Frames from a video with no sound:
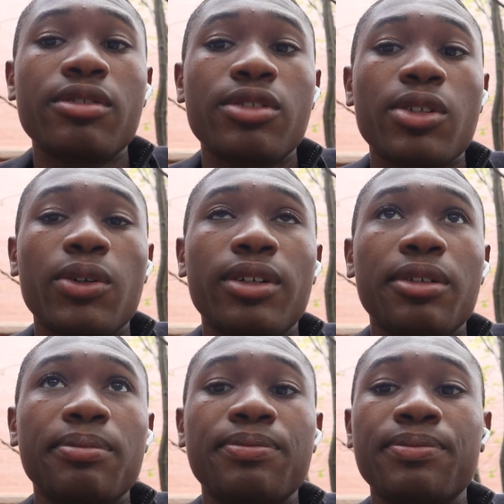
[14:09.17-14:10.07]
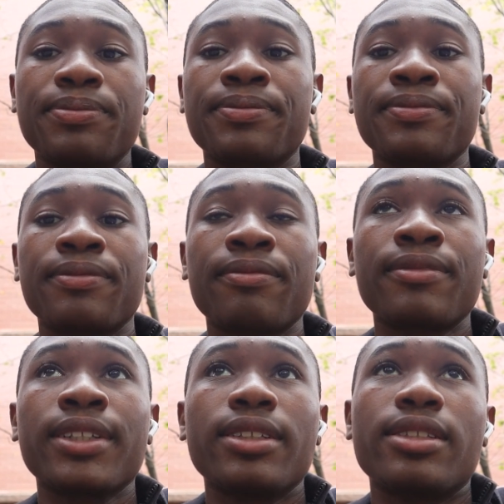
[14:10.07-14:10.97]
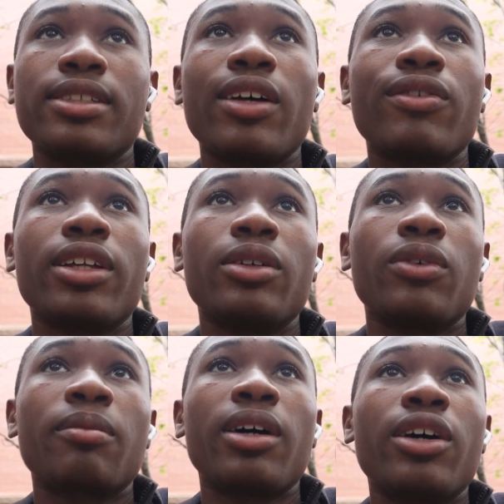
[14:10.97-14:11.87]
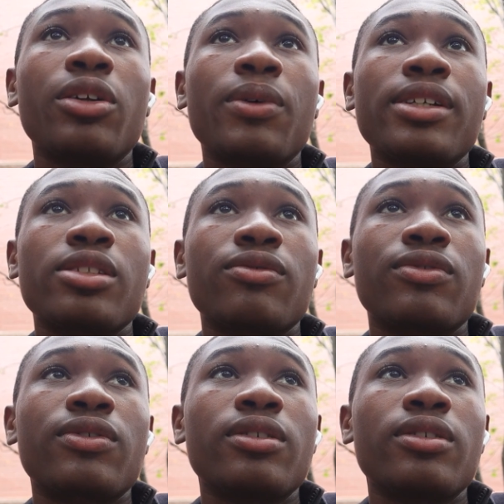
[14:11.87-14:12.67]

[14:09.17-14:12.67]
So this is definitely one of my other ways of